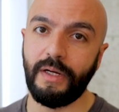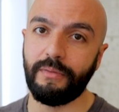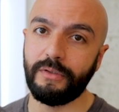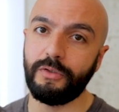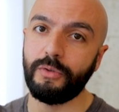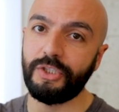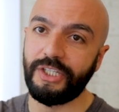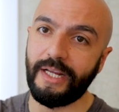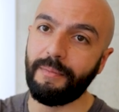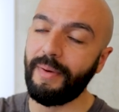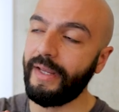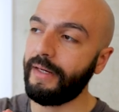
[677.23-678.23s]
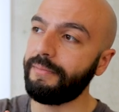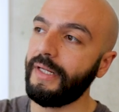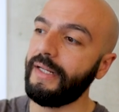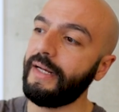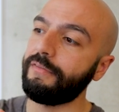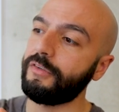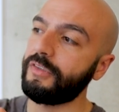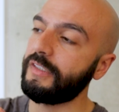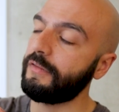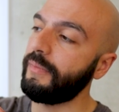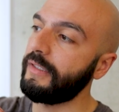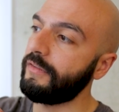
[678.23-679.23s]
I want to do a Shake Pay update after
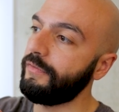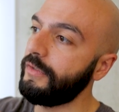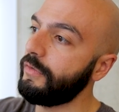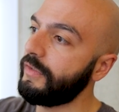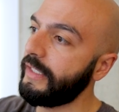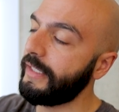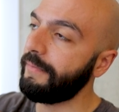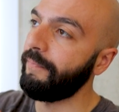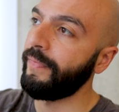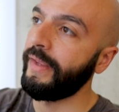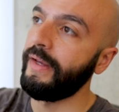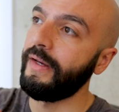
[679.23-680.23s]
6 months of using it.